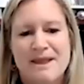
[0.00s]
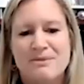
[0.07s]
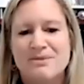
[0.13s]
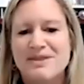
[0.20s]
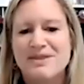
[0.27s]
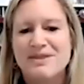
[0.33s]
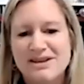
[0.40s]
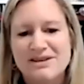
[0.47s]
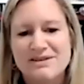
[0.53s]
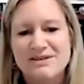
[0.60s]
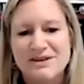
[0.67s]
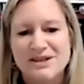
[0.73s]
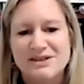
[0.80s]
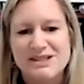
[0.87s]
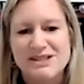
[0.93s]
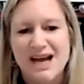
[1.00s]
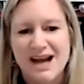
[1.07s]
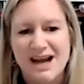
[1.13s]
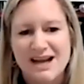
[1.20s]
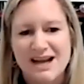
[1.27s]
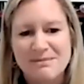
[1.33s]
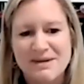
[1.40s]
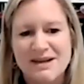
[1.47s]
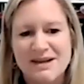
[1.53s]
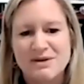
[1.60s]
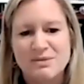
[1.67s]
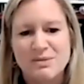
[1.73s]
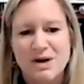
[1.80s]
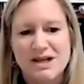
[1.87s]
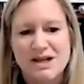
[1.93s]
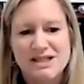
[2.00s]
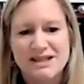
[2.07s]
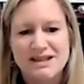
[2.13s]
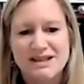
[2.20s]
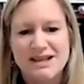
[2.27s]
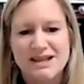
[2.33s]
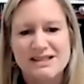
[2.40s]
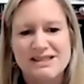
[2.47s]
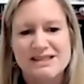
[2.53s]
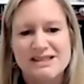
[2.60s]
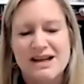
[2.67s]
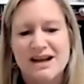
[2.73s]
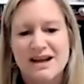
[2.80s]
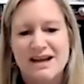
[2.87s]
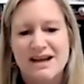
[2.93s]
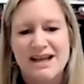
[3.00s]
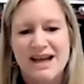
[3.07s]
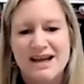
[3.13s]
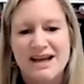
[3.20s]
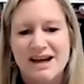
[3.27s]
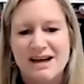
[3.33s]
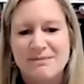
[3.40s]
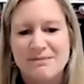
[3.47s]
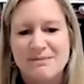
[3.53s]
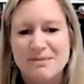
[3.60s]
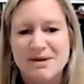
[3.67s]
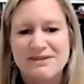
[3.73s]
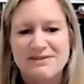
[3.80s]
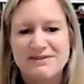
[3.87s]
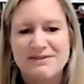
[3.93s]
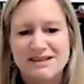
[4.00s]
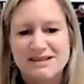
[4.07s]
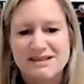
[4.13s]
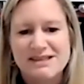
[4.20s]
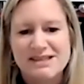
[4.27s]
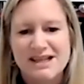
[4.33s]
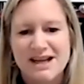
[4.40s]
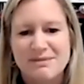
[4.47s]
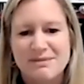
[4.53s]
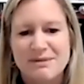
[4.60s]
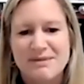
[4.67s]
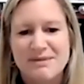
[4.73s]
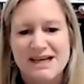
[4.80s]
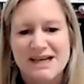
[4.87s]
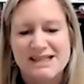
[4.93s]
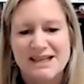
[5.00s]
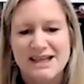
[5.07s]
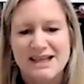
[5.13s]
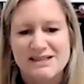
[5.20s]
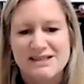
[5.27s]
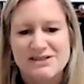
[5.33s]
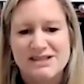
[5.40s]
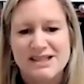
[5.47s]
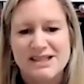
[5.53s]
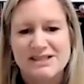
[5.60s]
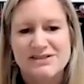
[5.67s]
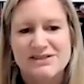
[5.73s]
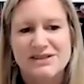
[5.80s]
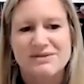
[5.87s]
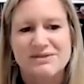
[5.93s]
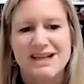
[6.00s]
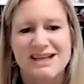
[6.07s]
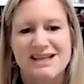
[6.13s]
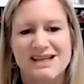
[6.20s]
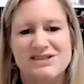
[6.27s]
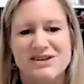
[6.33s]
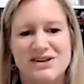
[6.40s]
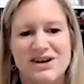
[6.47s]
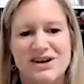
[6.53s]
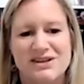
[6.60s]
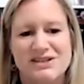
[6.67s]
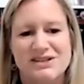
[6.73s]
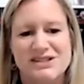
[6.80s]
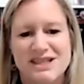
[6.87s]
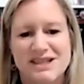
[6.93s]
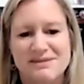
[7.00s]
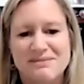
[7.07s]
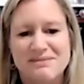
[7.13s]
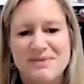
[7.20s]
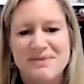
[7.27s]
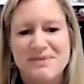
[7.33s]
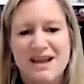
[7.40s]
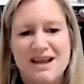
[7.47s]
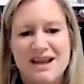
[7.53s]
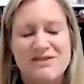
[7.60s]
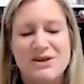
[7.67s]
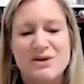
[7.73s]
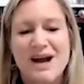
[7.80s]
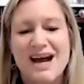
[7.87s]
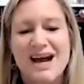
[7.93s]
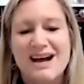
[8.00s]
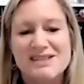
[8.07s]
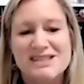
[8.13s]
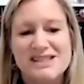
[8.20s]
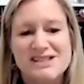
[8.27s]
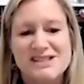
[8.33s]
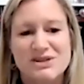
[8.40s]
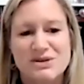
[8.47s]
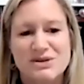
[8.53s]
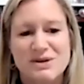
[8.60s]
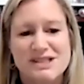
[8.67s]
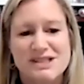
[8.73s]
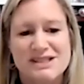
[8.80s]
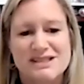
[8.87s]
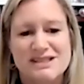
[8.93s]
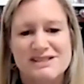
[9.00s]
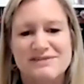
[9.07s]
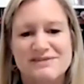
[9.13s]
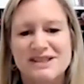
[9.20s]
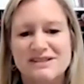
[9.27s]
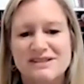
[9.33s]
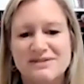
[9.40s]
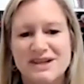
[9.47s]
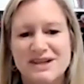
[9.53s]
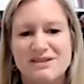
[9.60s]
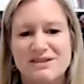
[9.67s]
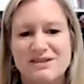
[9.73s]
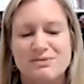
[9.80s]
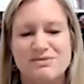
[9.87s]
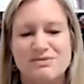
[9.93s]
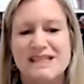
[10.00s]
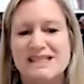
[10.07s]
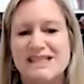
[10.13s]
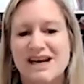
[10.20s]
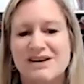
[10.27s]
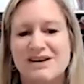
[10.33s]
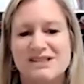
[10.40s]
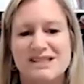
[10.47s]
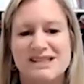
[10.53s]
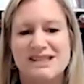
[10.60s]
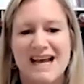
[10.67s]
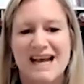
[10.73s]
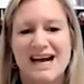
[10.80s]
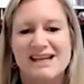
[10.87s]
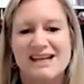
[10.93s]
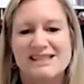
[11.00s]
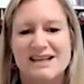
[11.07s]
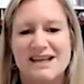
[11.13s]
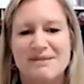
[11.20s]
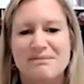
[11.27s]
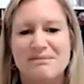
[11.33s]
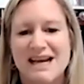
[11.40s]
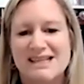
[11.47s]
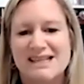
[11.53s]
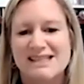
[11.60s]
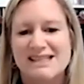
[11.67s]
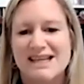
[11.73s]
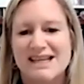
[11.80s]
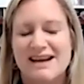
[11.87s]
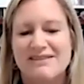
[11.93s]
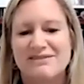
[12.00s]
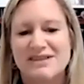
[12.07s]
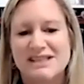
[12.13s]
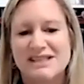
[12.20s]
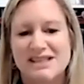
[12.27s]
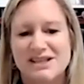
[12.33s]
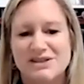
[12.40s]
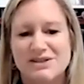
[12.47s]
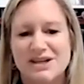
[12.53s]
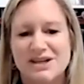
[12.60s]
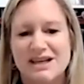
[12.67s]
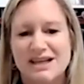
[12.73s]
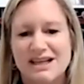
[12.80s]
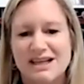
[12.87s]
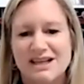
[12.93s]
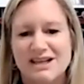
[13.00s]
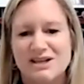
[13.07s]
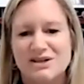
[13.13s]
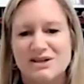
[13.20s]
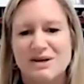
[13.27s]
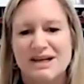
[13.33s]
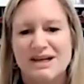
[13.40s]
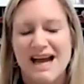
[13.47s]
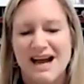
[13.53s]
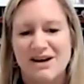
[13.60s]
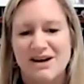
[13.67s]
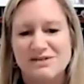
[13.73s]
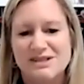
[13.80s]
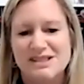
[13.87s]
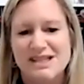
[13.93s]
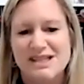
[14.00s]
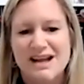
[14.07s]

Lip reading: Thank you for your time and for watching this. Again, I'm Emma Fields, and I'm at Massey Cancer Center in Radiation Oncology. If you have additional questions, feel free to reach out to the Ask Massey at vcu.edu account.